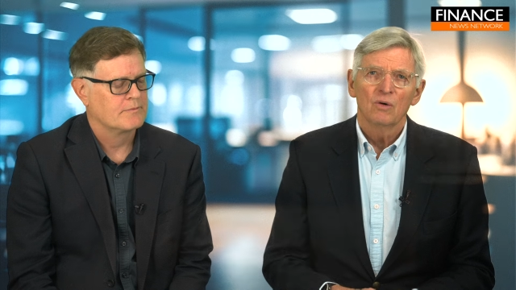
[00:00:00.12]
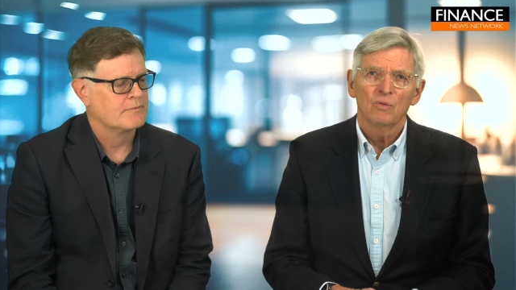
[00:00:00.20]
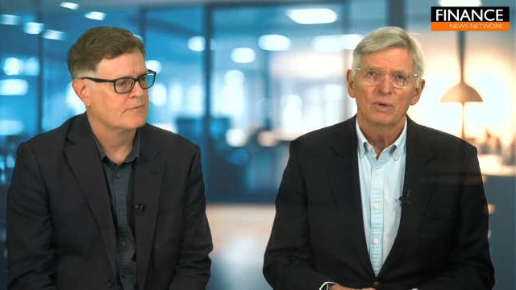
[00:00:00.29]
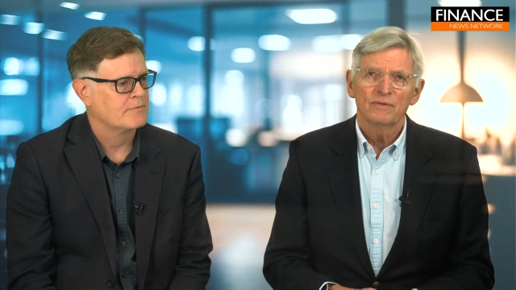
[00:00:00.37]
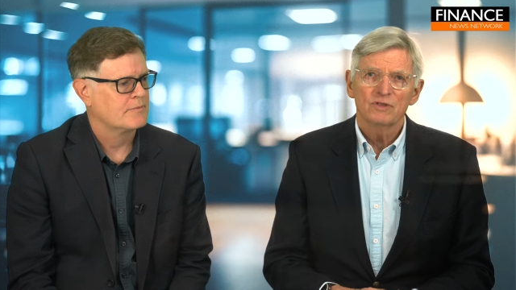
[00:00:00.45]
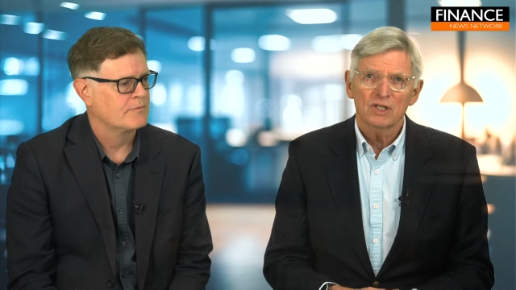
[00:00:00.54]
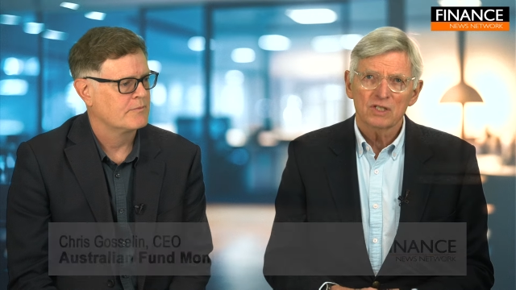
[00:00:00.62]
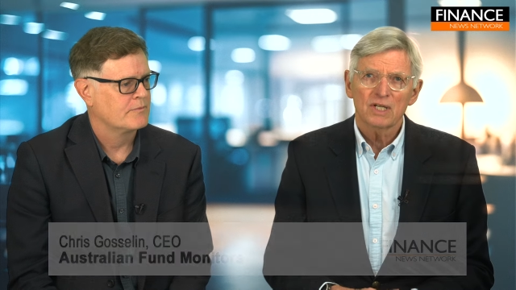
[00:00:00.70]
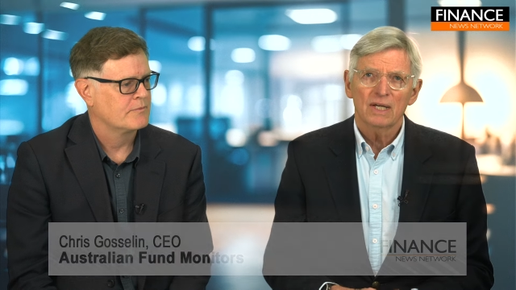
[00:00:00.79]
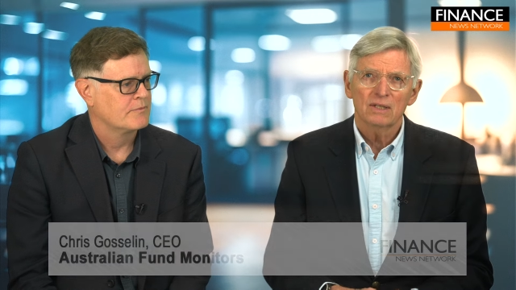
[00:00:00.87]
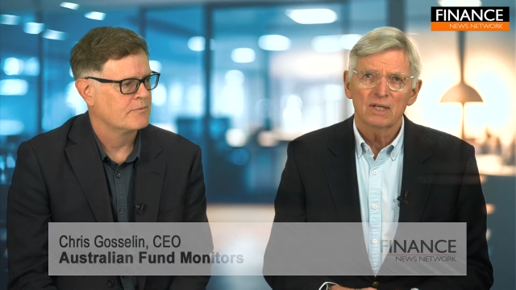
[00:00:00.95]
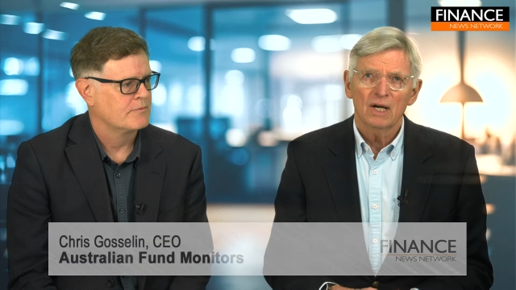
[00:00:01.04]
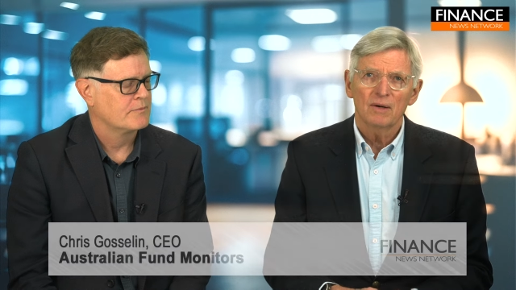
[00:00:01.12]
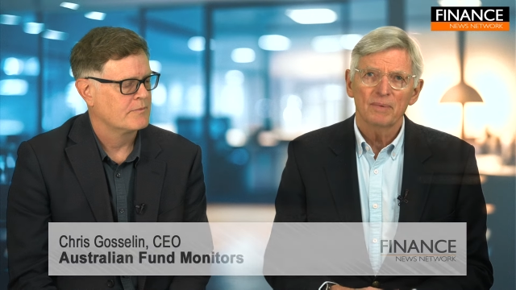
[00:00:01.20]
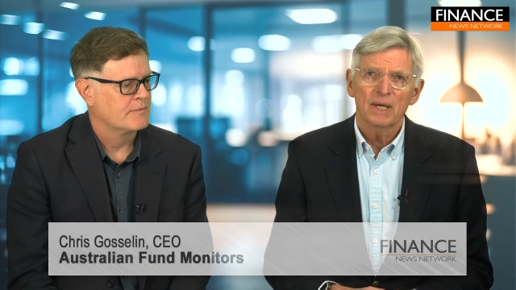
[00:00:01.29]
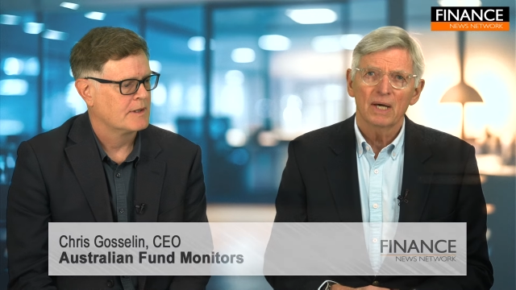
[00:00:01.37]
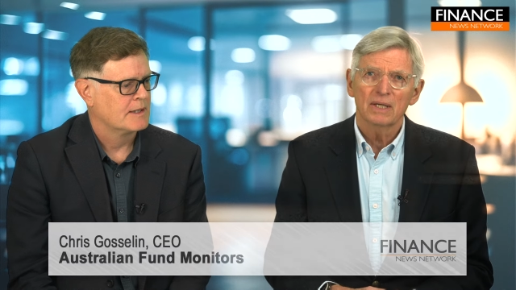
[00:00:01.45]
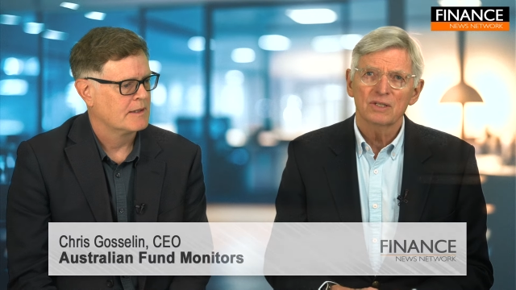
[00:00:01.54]
Speaker 1: We've just had the
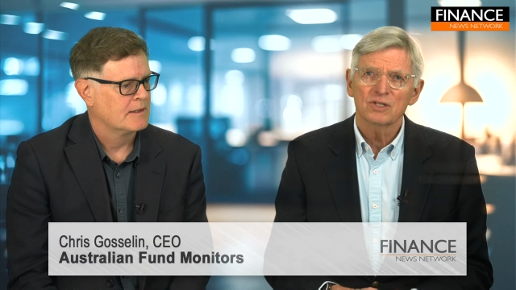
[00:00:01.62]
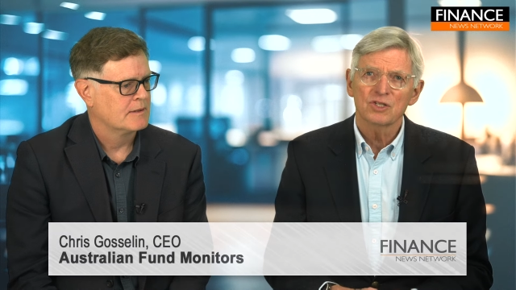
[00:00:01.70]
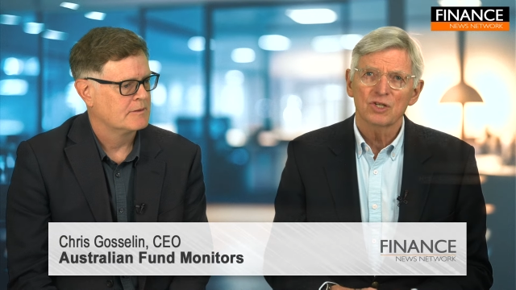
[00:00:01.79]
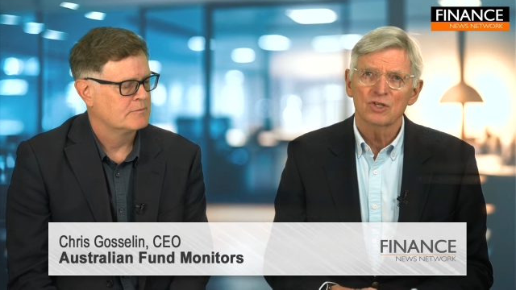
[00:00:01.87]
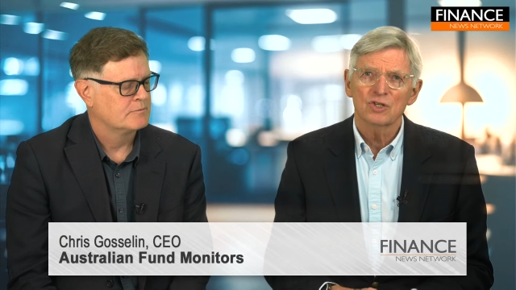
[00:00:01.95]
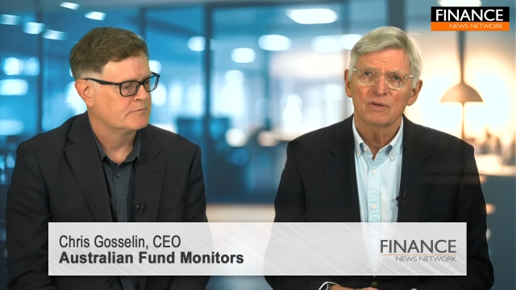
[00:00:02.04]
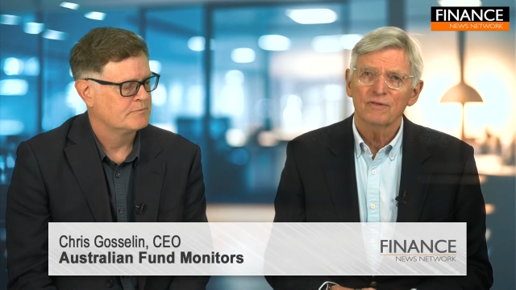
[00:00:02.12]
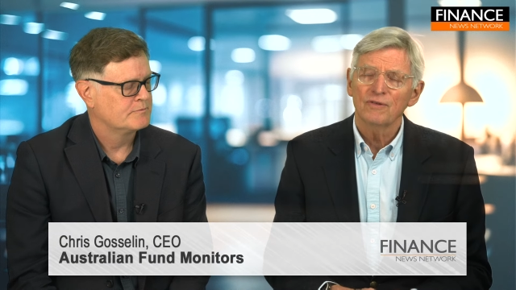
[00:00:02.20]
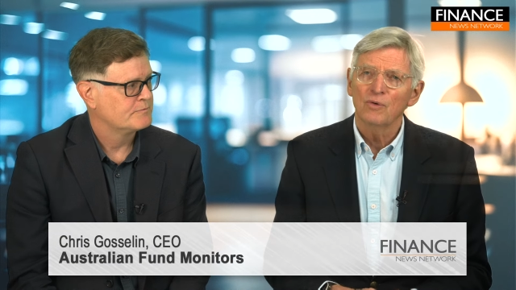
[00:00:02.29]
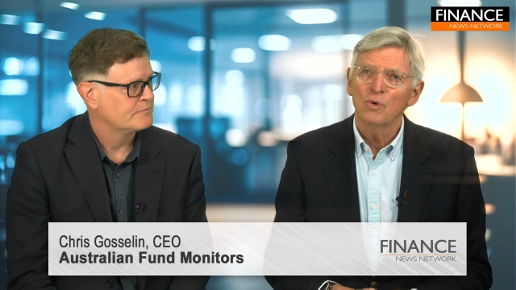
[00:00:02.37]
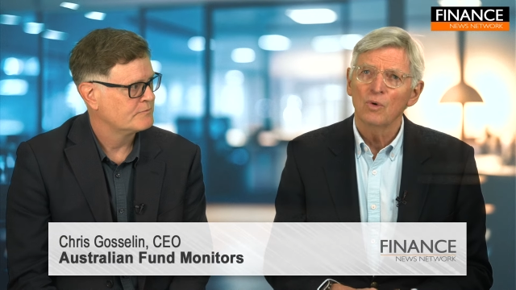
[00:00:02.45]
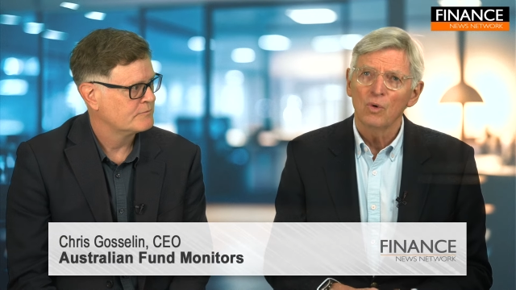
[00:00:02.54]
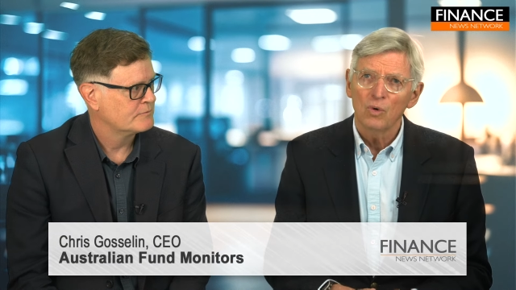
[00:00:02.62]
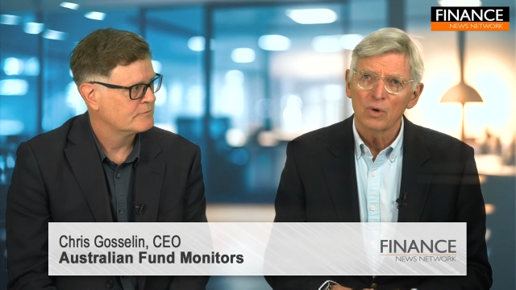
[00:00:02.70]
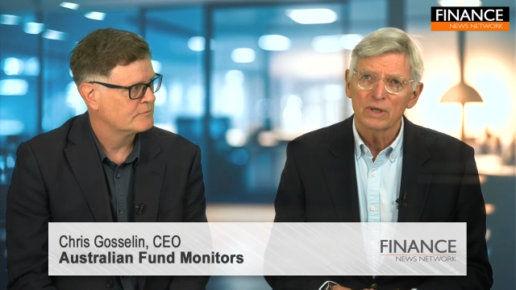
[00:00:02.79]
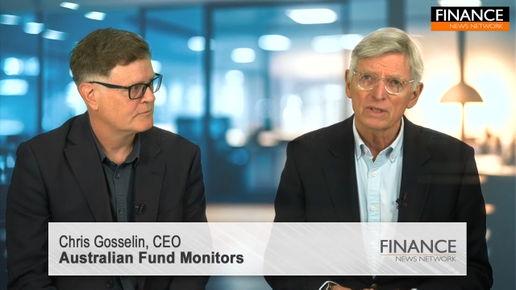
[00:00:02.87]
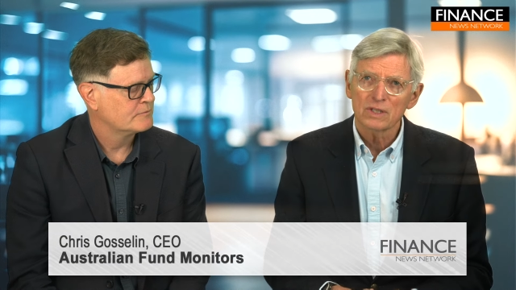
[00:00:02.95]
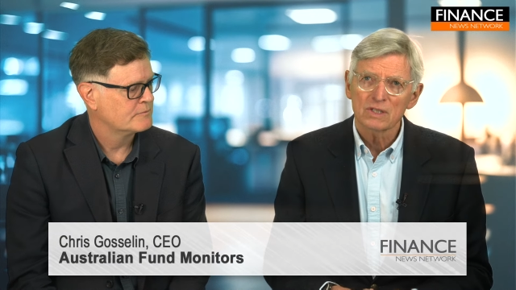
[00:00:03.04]
RBA decision for
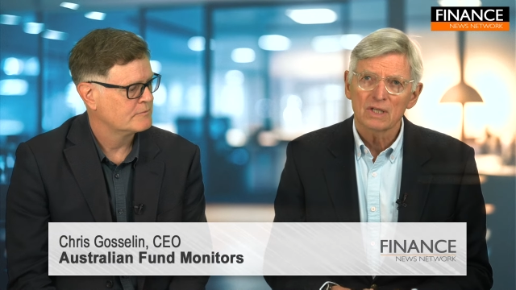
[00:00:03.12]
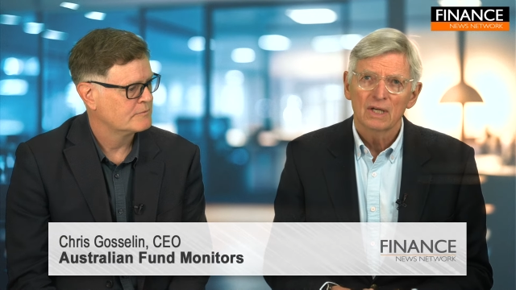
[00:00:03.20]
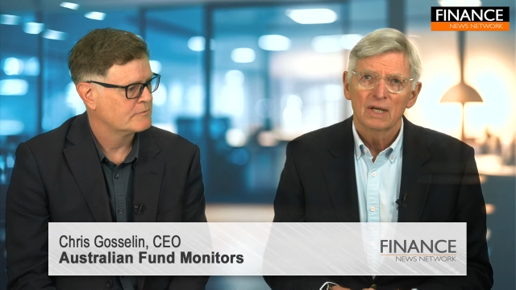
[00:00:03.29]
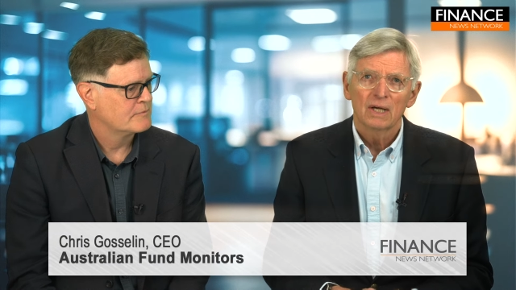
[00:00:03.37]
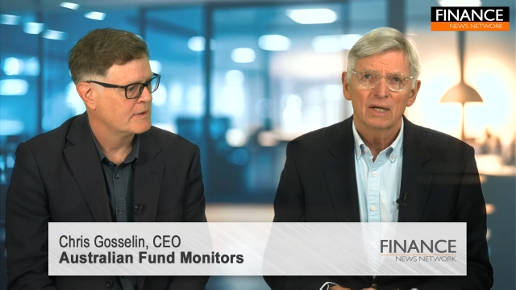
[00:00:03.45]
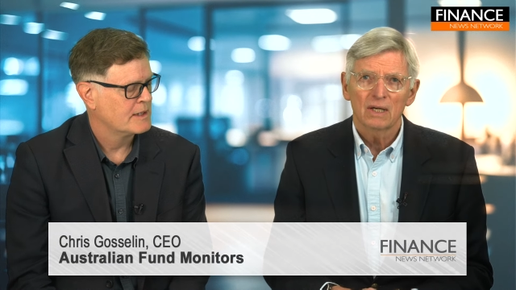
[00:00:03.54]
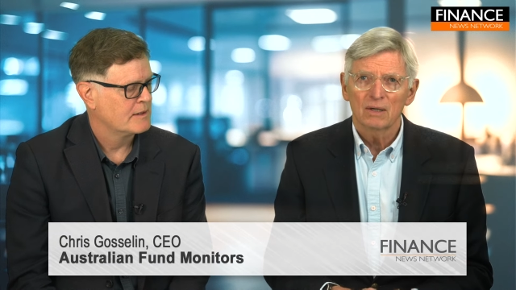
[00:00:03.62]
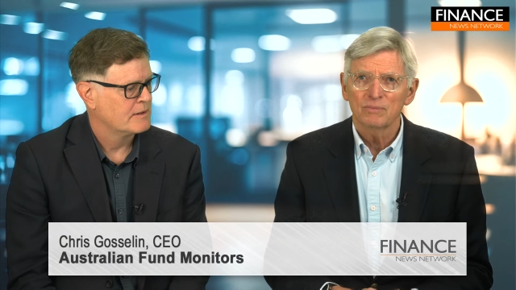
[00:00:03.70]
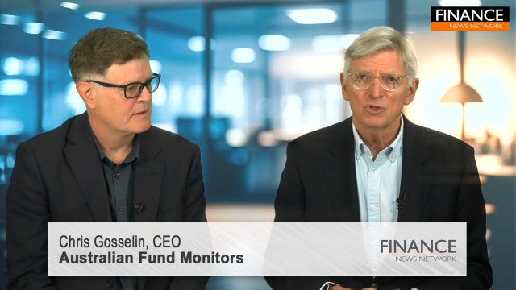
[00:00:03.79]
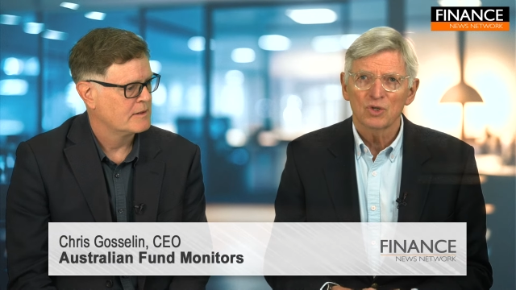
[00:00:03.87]
August, and I'm